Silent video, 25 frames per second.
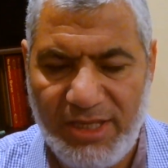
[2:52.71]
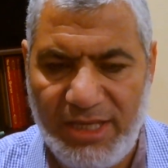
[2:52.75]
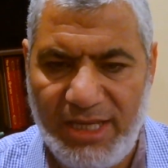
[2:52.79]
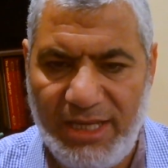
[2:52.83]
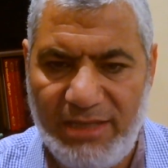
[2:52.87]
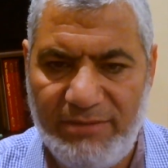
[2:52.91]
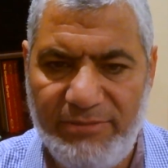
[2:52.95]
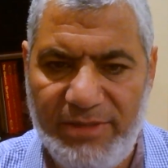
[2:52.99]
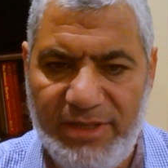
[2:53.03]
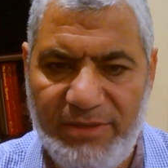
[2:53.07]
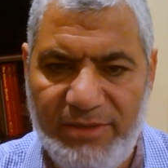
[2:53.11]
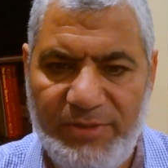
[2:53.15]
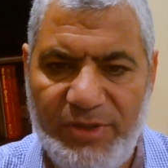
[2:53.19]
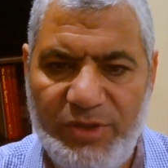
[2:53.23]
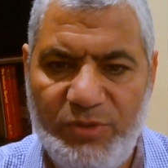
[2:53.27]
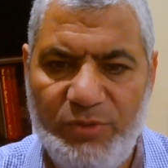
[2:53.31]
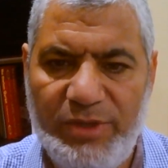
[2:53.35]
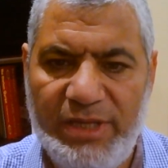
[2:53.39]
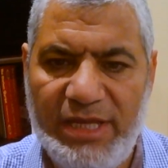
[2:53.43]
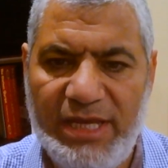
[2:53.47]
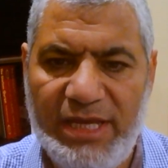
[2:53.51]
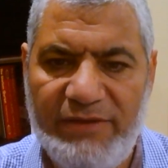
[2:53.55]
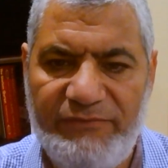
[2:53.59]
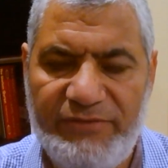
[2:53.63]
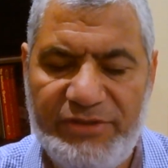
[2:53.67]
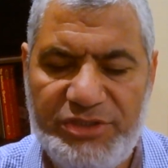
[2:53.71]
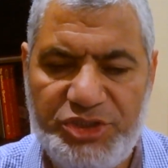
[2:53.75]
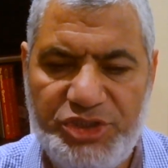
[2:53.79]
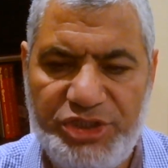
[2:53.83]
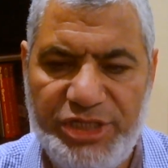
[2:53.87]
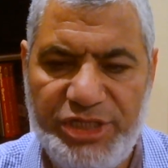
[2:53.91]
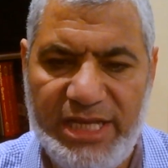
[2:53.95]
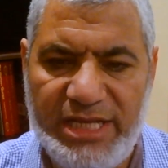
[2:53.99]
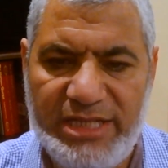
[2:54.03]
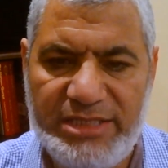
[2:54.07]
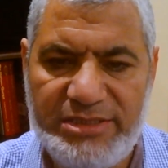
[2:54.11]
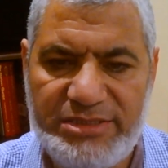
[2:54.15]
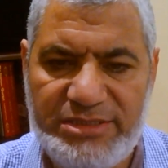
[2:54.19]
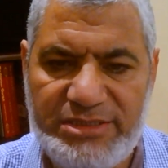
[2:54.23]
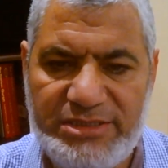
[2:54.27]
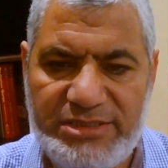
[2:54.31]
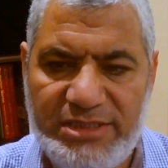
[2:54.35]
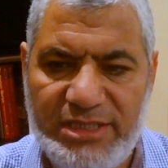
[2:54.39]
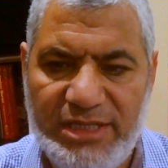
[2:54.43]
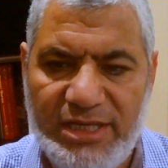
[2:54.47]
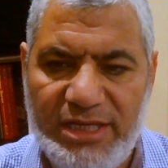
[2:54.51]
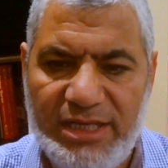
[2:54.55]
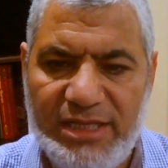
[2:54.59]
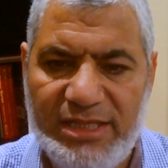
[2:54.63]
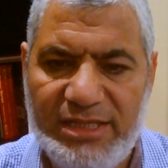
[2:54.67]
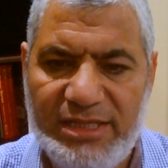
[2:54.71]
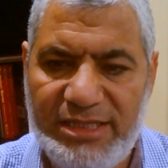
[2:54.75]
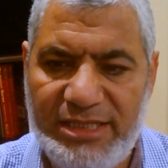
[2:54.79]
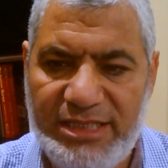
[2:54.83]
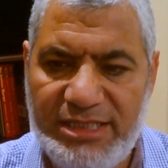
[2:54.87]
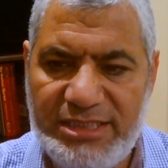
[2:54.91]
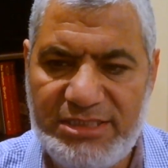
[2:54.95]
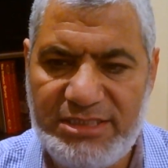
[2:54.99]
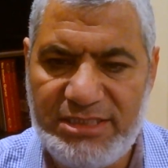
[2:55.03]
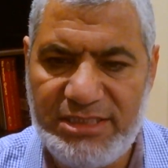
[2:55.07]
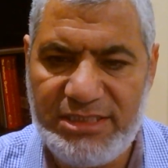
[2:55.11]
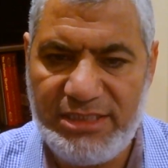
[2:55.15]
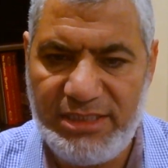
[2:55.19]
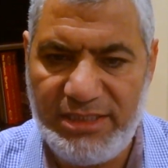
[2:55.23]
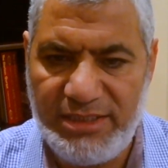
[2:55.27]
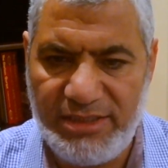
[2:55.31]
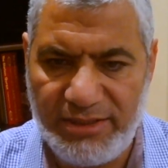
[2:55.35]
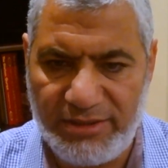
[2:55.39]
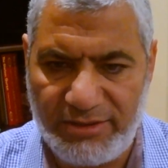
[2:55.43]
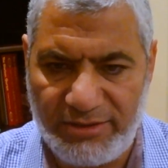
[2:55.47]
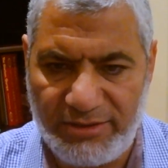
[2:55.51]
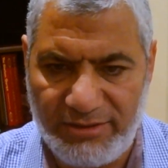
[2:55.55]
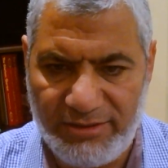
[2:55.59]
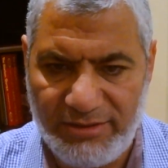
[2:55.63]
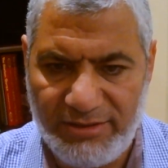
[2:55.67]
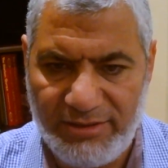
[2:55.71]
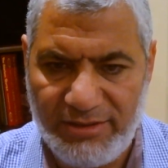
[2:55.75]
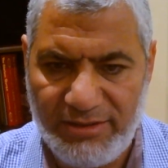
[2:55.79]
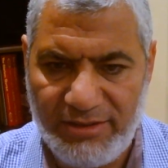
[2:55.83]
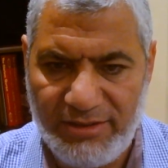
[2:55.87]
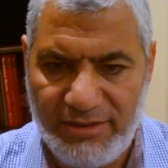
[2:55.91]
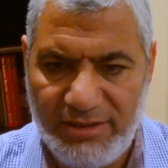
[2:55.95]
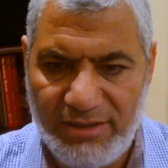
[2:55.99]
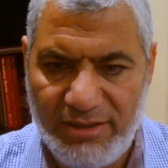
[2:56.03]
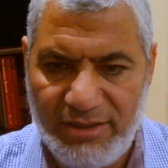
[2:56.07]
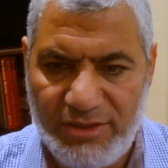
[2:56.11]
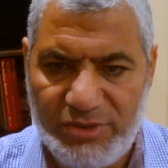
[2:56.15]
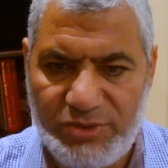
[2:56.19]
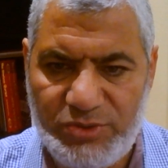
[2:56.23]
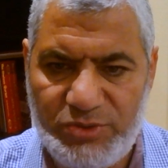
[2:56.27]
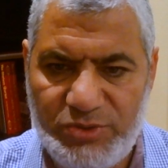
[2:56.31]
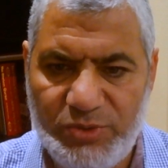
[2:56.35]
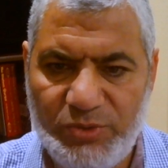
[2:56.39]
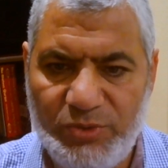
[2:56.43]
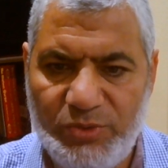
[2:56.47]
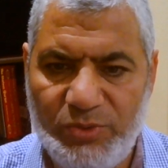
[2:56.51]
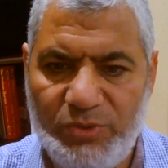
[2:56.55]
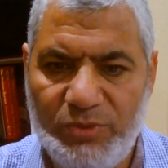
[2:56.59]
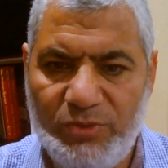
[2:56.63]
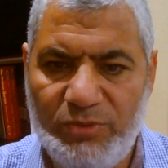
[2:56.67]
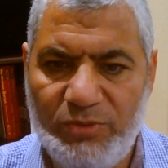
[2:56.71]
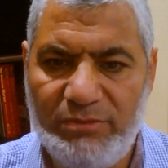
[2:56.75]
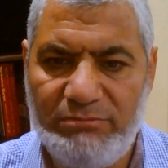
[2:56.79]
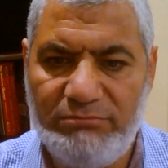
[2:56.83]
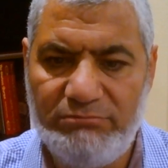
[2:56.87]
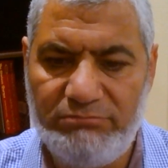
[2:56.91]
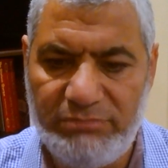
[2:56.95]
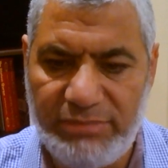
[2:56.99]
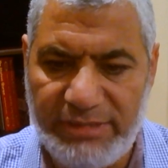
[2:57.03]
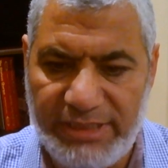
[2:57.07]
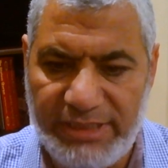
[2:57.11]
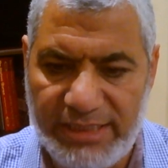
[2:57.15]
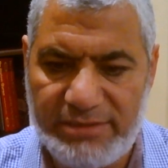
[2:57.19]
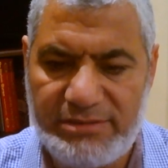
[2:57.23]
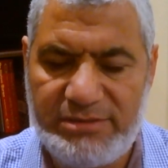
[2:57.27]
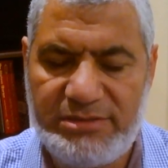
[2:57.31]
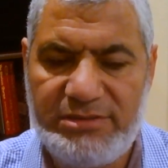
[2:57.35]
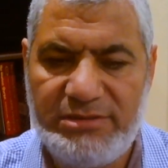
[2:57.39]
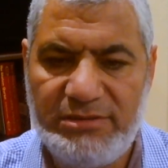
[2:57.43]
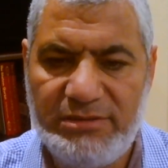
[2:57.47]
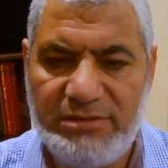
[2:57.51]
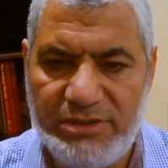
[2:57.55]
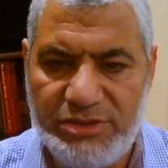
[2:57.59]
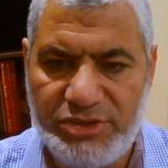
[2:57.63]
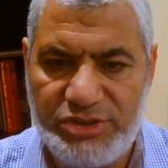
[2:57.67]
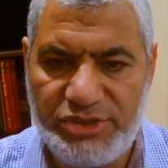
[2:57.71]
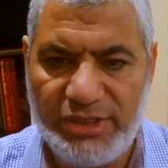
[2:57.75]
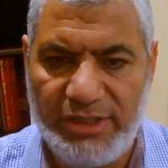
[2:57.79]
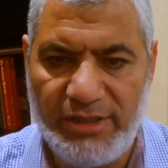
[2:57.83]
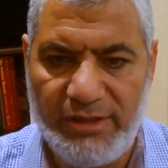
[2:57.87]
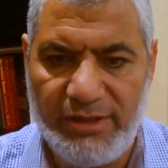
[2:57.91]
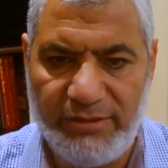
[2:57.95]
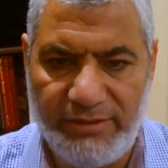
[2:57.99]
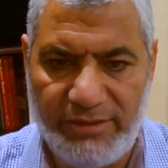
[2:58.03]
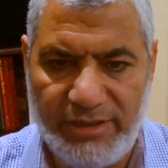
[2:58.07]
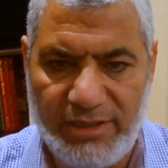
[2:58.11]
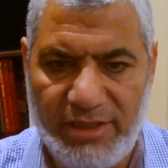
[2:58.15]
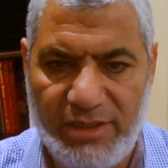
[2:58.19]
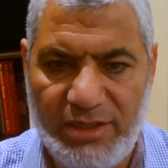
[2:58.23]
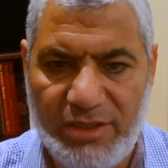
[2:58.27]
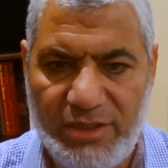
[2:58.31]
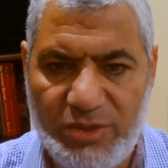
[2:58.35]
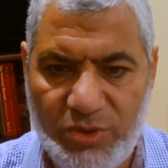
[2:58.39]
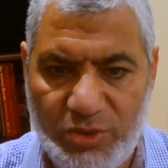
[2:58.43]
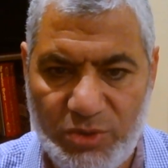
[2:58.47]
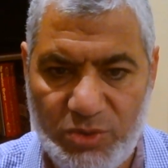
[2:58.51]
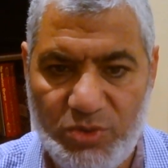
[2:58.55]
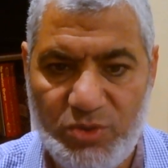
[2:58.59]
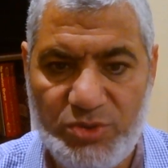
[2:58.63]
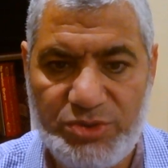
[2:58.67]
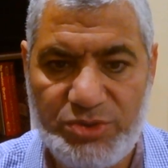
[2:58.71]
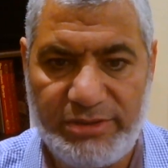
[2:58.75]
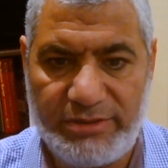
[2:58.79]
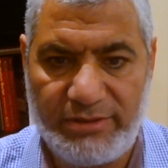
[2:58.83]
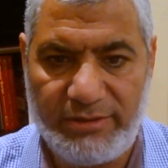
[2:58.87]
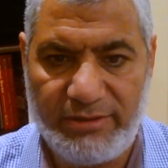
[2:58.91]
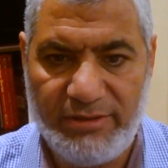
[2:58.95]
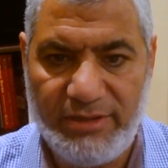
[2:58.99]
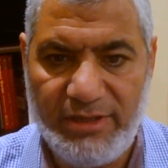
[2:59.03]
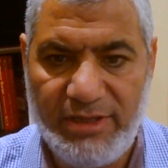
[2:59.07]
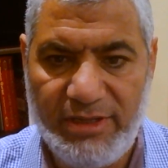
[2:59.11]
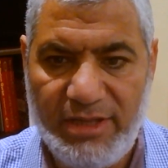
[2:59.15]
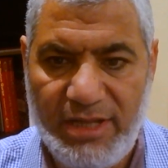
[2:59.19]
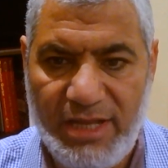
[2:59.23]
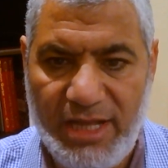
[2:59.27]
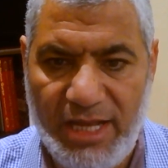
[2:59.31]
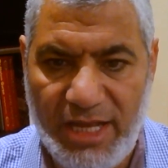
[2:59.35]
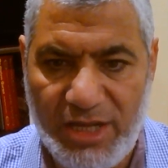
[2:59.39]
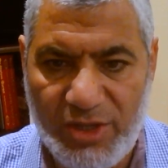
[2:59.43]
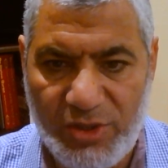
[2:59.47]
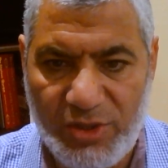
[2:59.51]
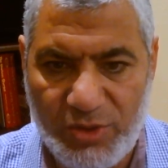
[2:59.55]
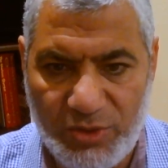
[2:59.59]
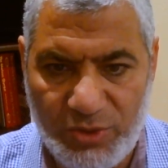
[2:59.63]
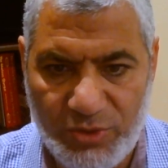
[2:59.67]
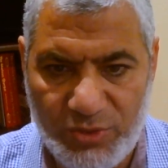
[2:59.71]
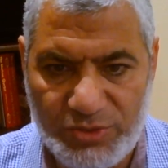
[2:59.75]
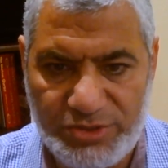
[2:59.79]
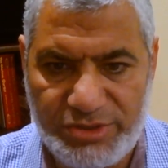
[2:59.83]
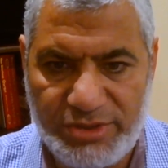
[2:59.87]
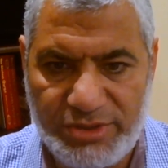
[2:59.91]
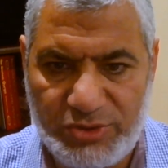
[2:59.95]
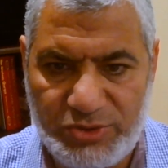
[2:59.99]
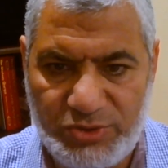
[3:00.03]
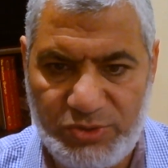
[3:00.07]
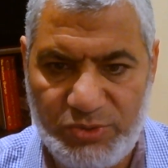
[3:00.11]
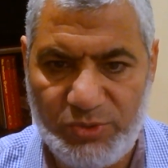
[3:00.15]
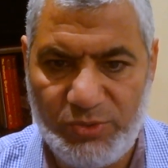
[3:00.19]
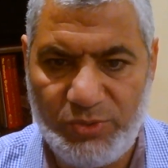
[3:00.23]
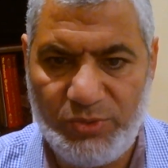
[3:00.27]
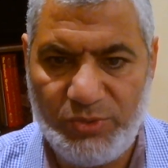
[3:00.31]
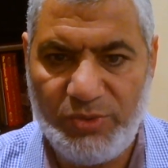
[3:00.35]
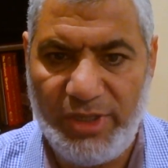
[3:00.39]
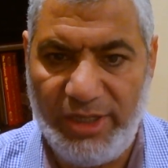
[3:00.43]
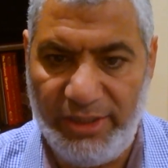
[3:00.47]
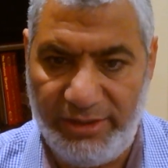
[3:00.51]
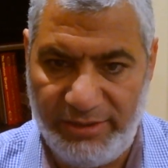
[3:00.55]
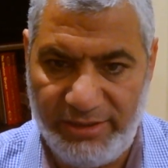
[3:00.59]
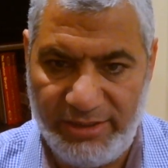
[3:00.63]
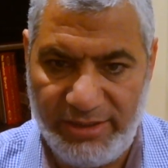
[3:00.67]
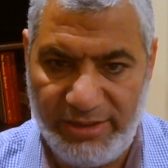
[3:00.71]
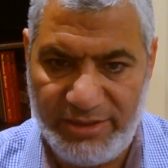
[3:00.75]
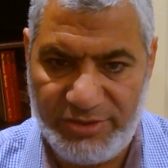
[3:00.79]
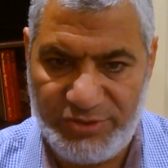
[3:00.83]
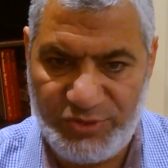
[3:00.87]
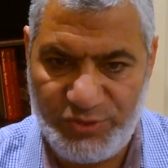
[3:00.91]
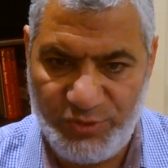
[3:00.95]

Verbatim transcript: And maybe we have a chance this year to get, inshallah, closer and closer to Allah